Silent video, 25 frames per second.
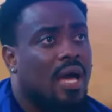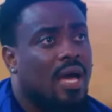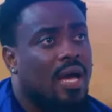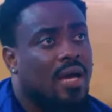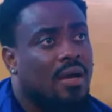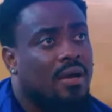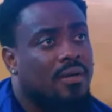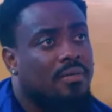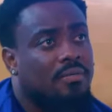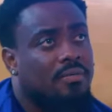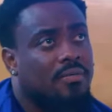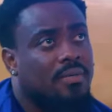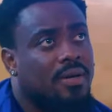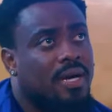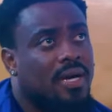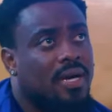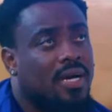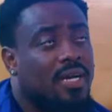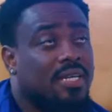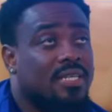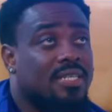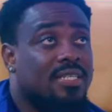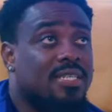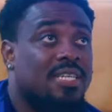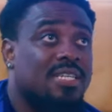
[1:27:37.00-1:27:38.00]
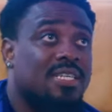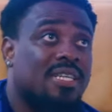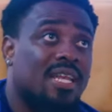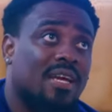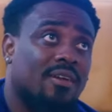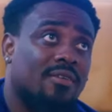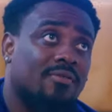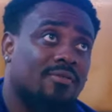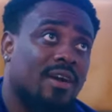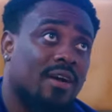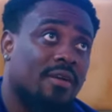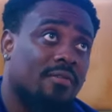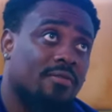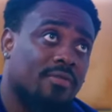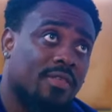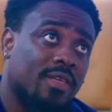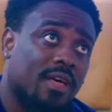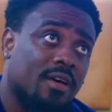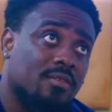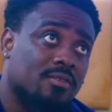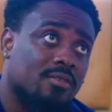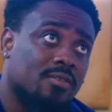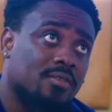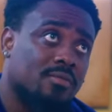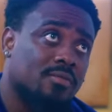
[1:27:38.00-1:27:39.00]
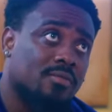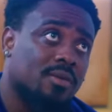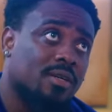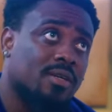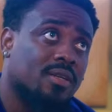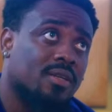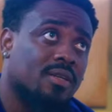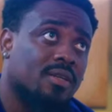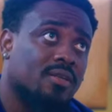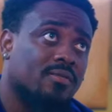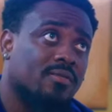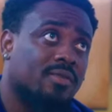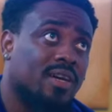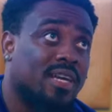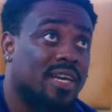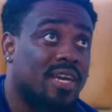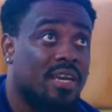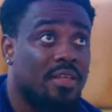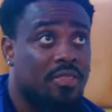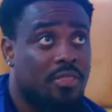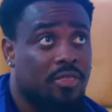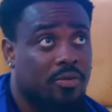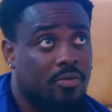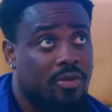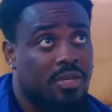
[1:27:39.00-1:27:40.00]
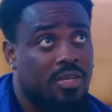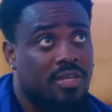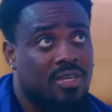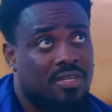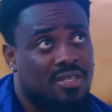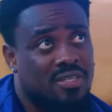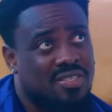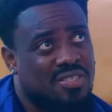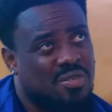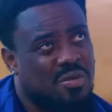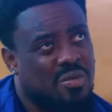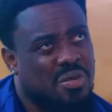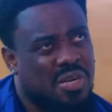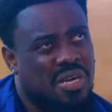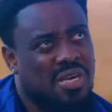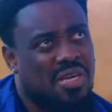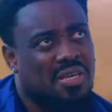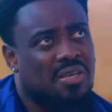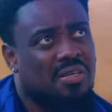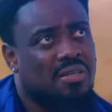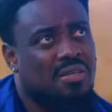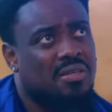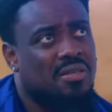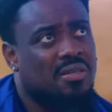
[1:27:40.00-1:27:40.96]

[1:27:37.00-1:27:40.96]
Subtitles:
I need like 5,000, but if I get 3, it's okay.